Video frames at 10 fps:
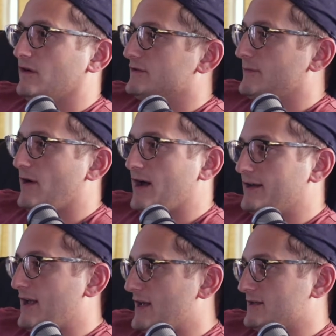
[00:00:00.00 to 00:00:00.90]
tons of
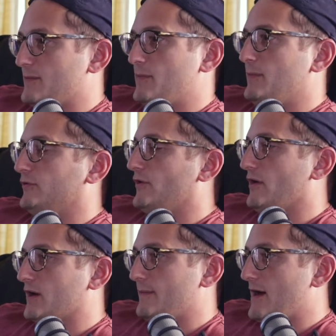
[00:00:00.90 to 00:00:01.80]
podcasts about people
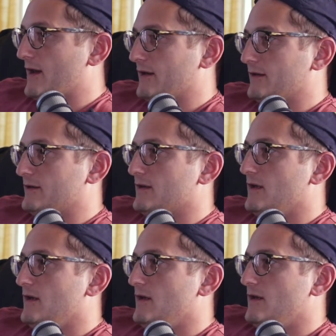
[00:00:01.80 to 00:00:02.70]
talking about it, and
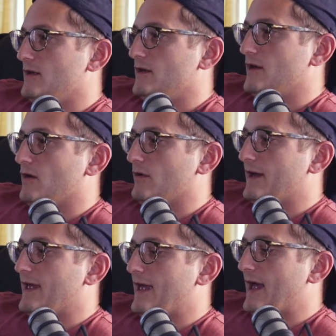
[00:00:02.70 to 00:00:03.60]
you know,
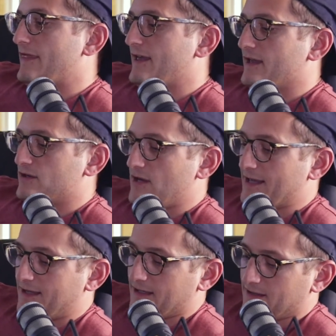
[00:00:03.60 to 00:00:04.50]
I think
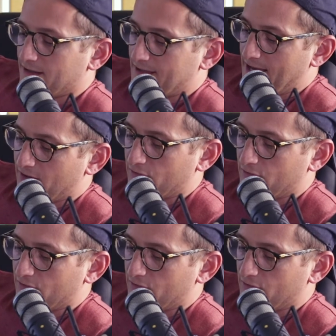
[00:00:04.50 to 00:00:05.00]
at the end of the day,